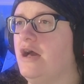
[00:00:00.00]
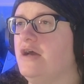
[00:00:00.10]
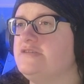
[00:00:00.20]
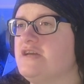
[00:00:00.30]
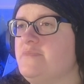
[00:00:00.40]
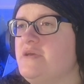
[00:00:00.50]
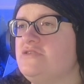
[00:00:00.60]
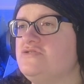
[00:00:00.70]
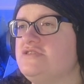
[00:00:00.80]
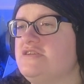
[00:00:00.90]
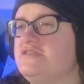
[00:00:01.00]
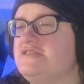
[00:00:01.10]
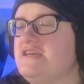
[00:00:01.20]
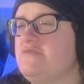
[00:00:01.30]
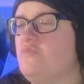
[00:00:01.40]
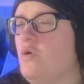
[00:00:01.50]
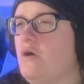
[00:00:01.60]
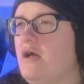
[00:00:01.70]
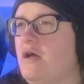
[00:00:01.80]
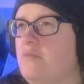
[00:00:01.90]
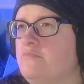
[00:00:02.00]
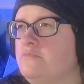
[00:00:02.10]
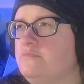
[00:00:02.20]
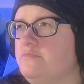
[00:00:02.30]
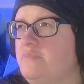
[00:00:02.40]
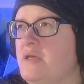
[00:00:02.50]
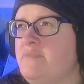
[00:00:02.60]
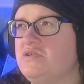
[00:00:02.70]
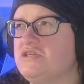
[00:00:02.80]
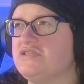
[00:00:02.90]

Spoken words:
It's going to be interesting to see what images